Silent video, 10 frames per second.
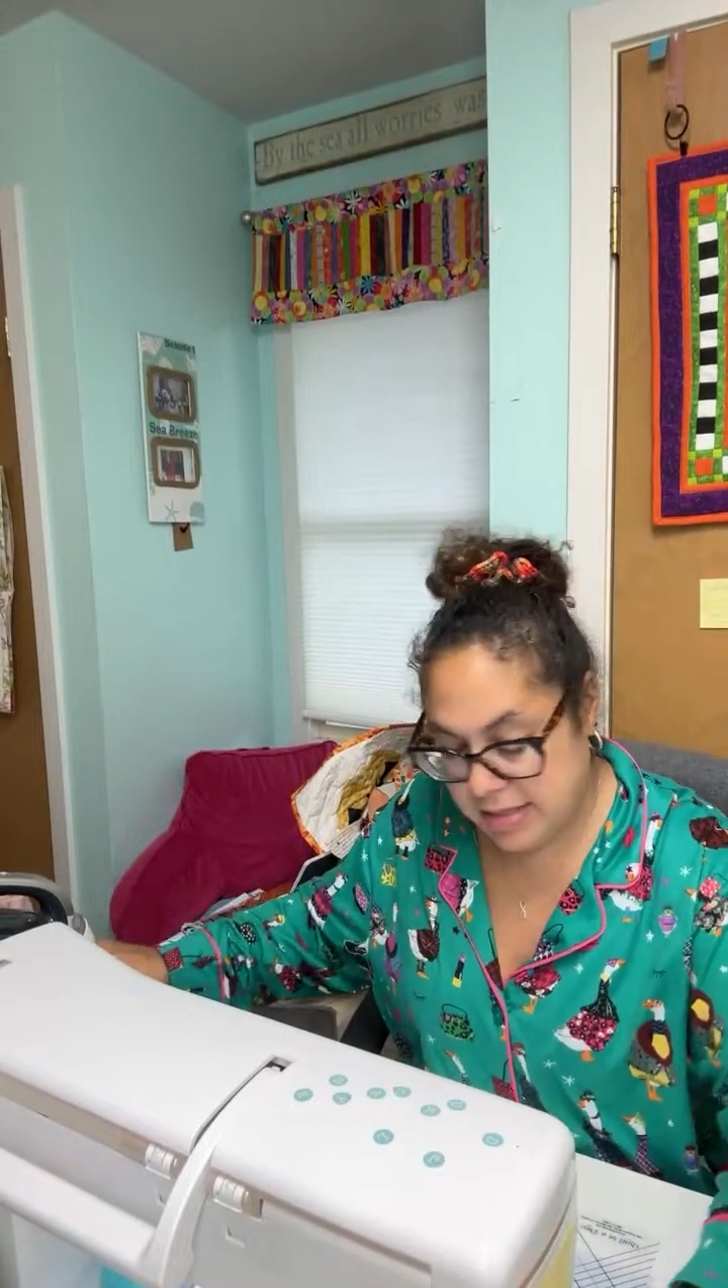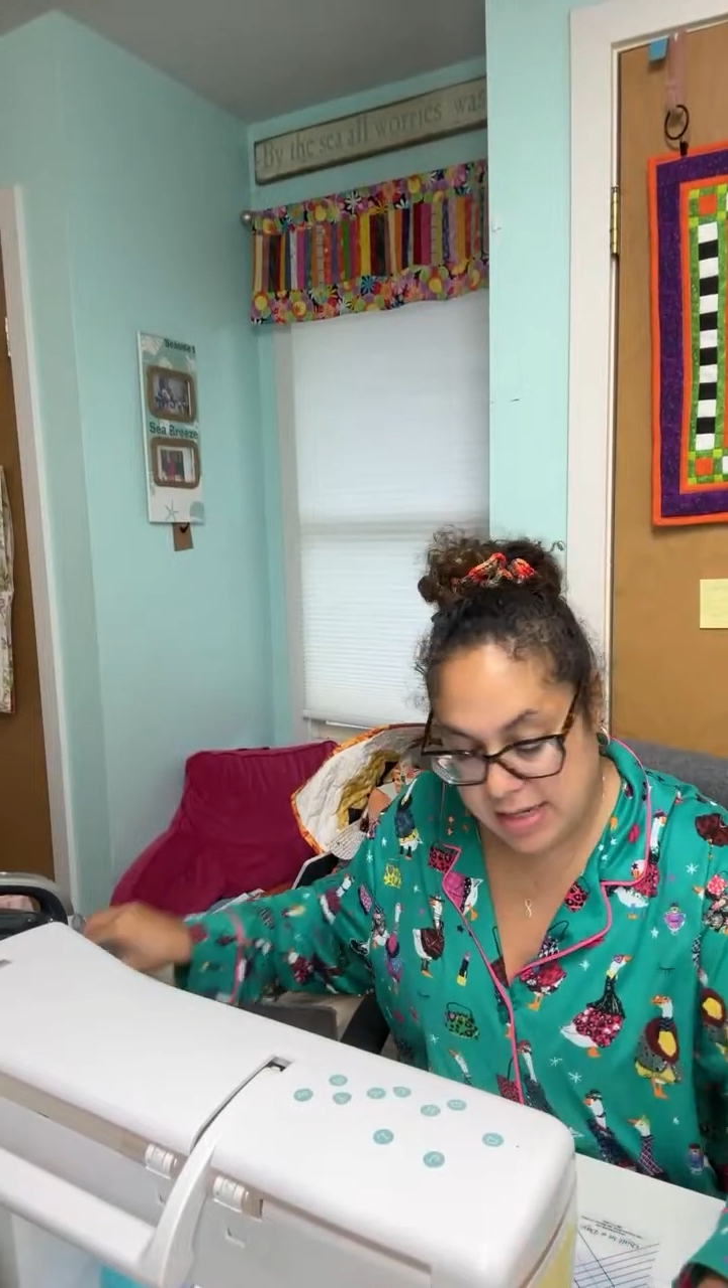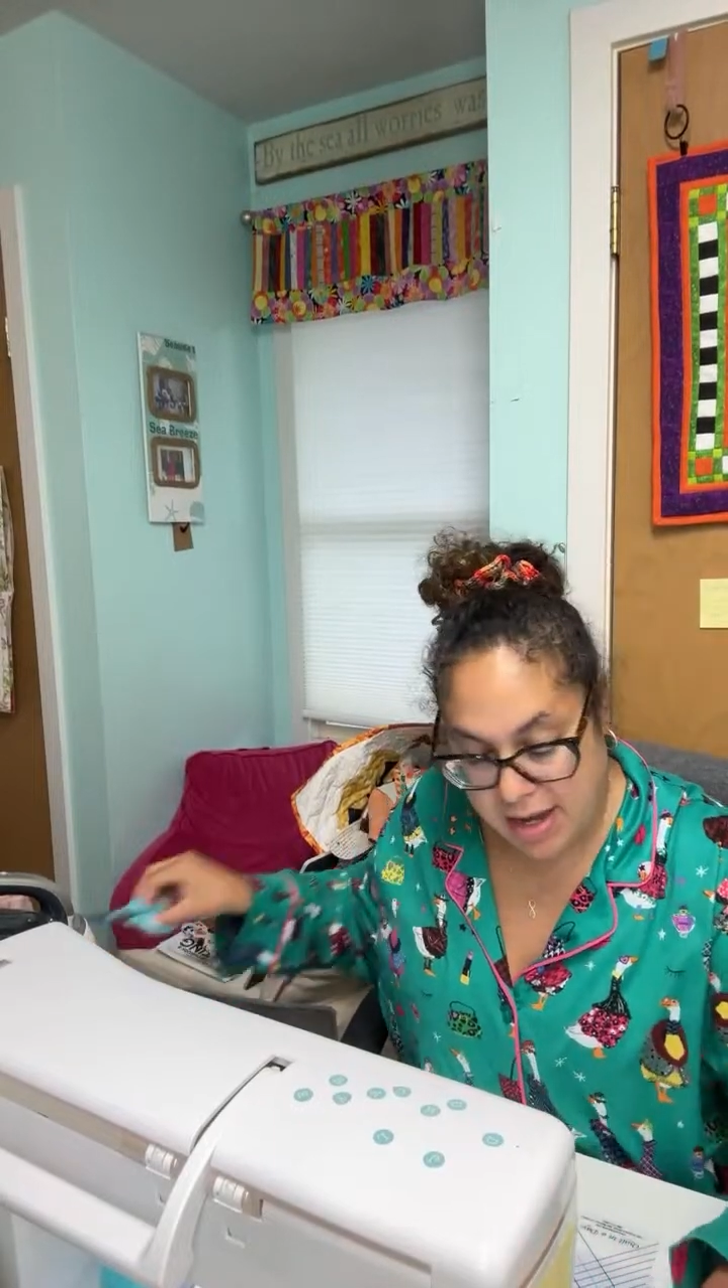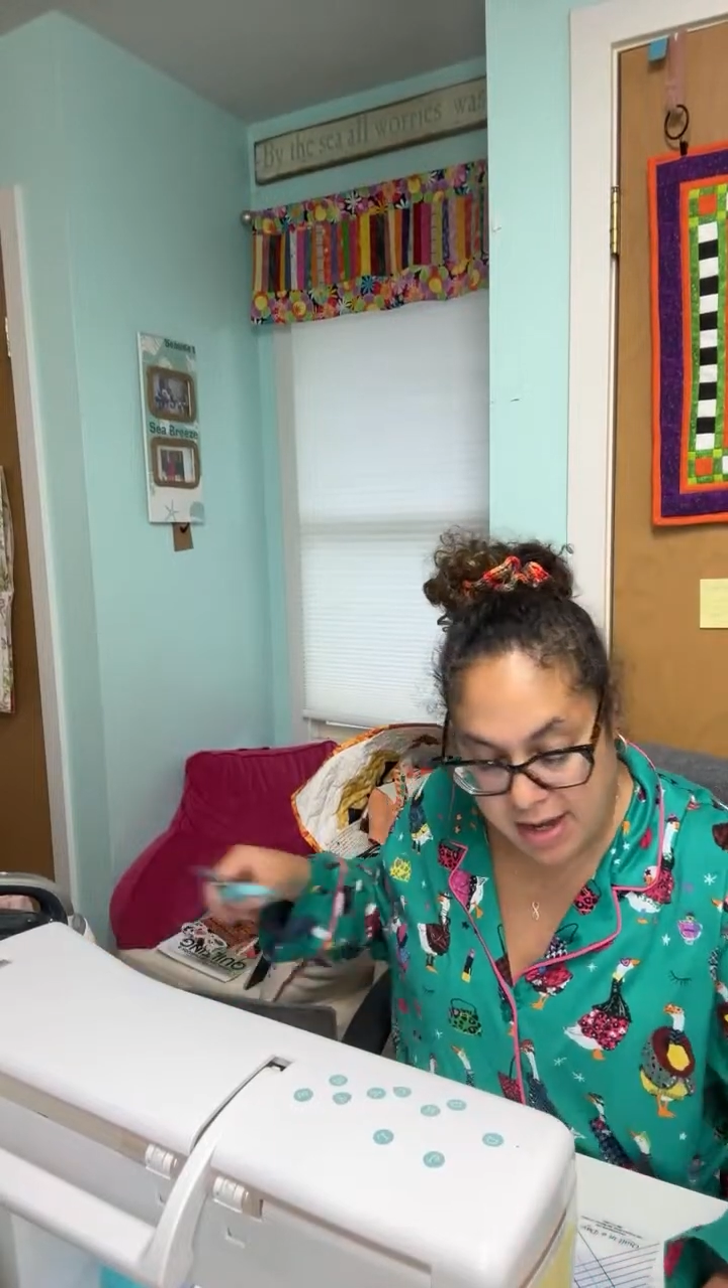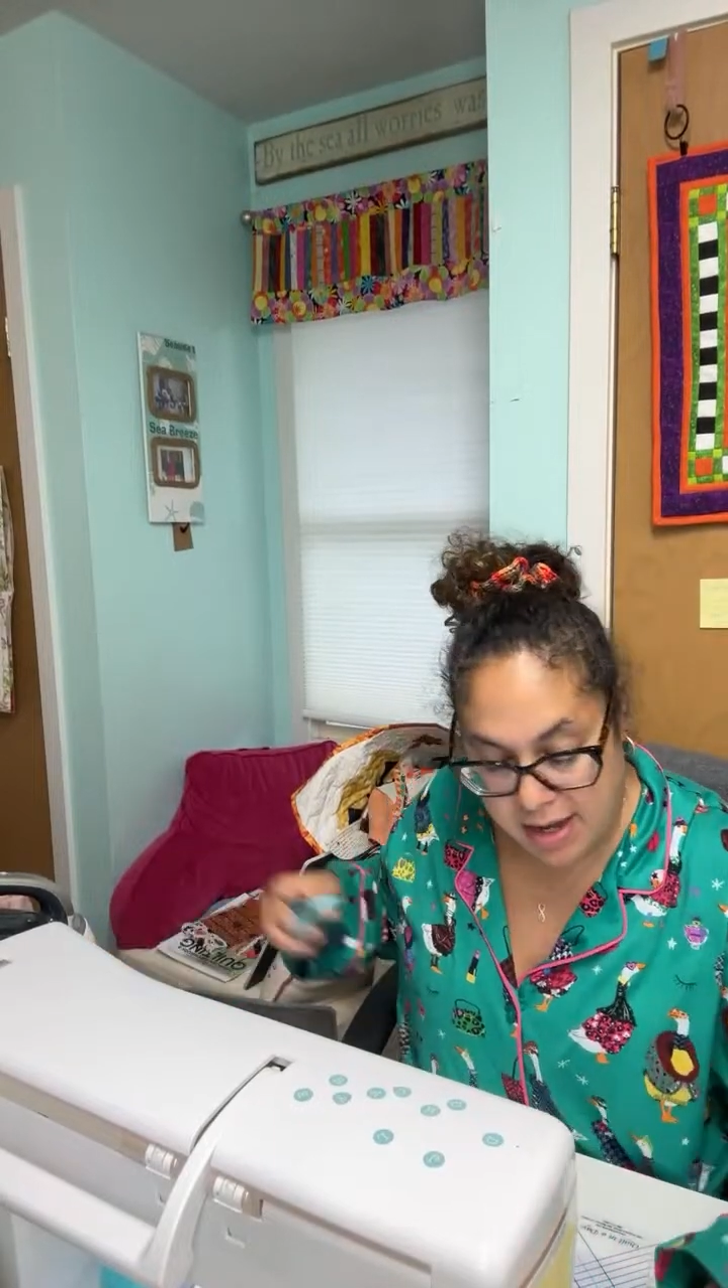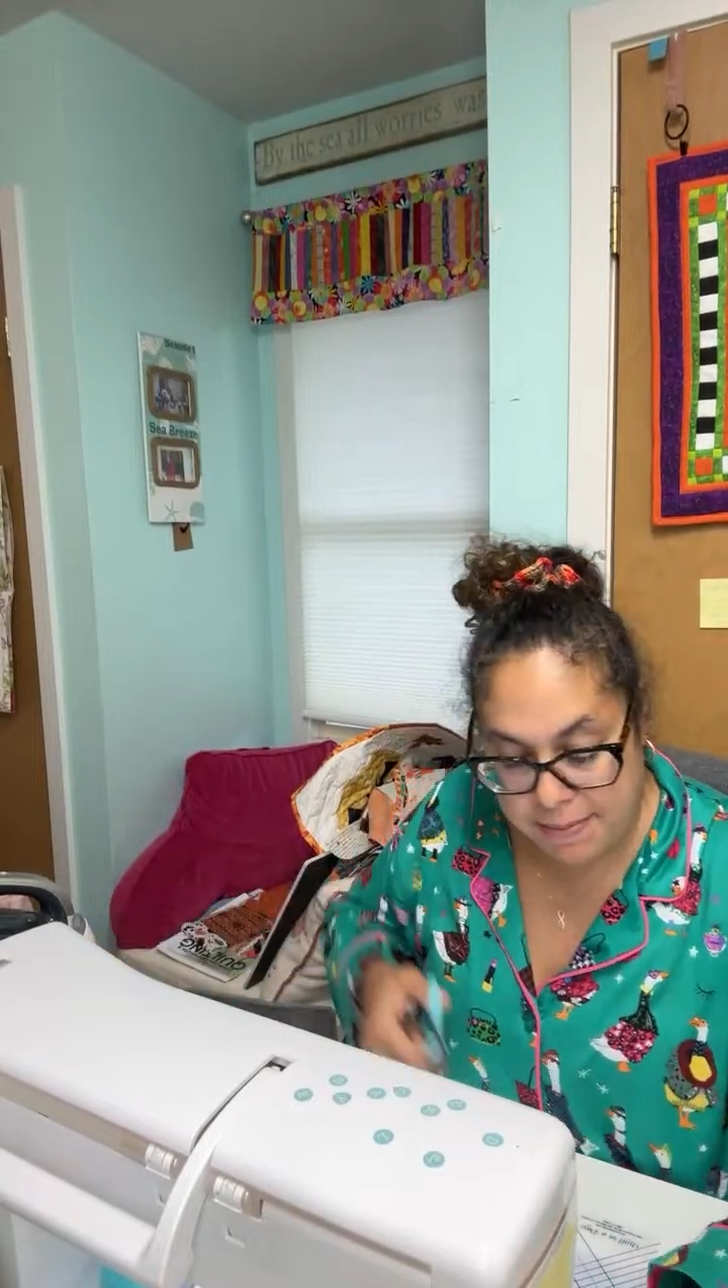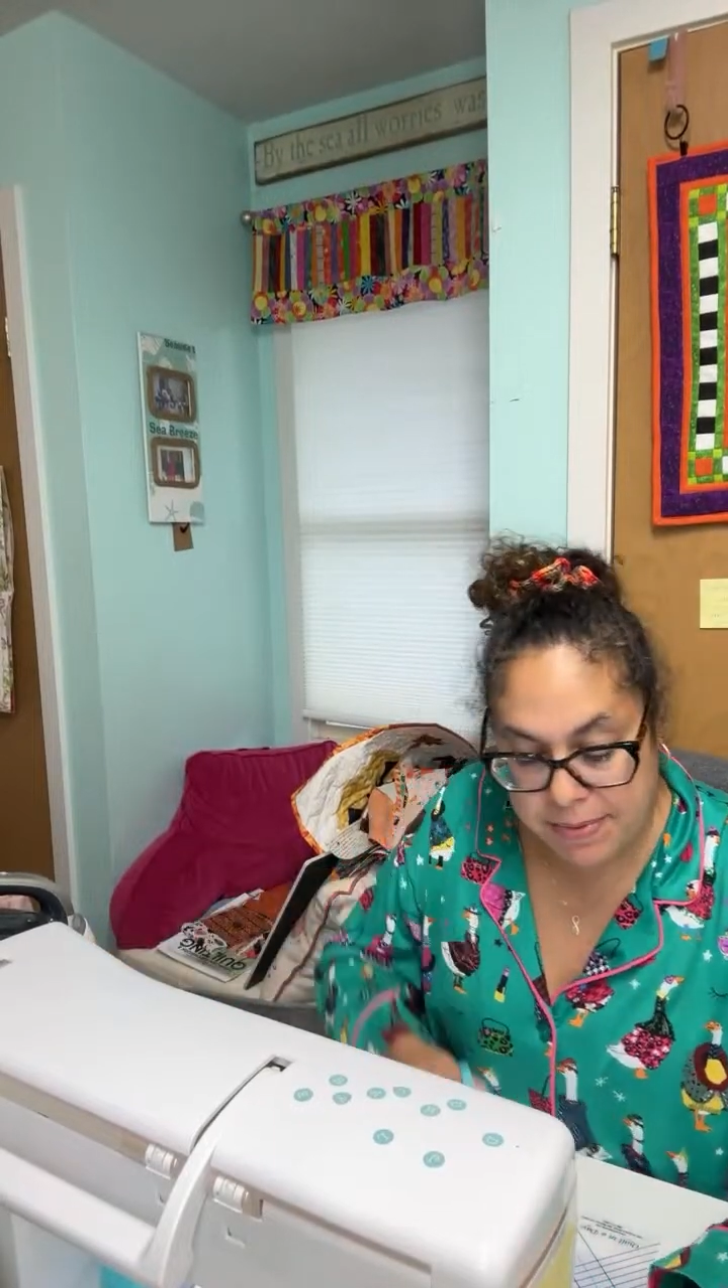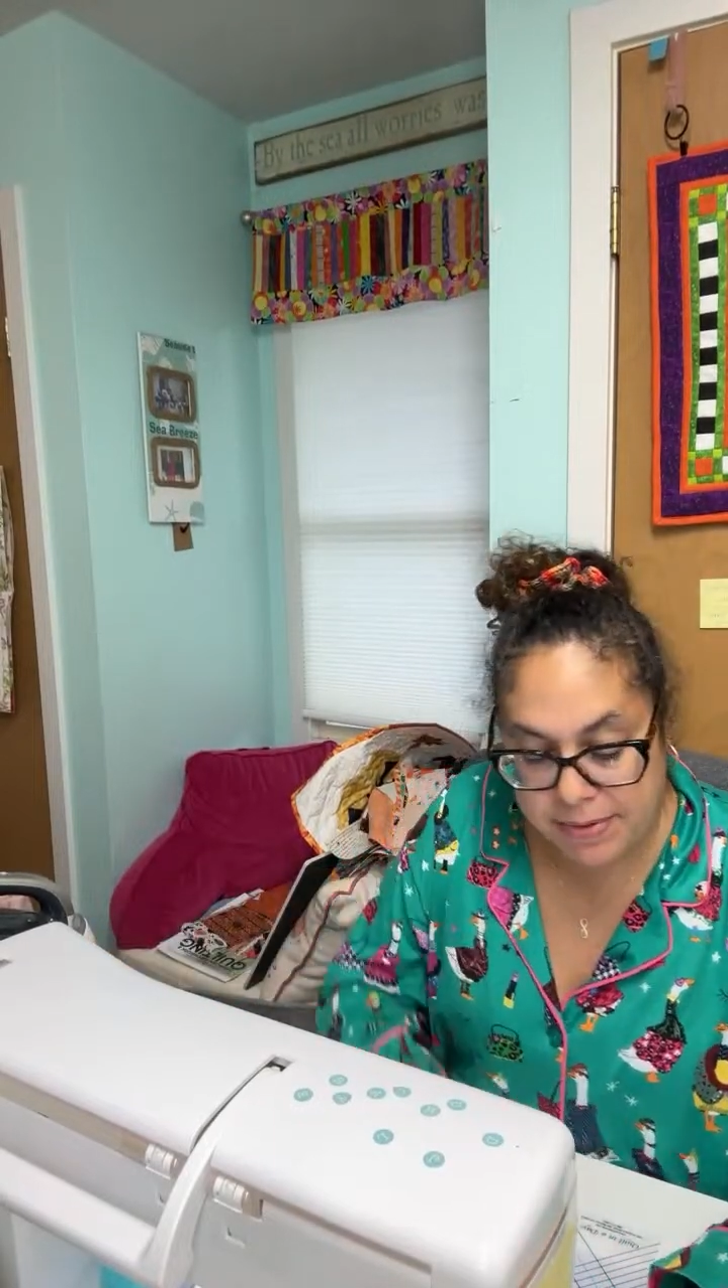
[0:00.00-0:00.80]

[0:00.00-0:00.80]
top,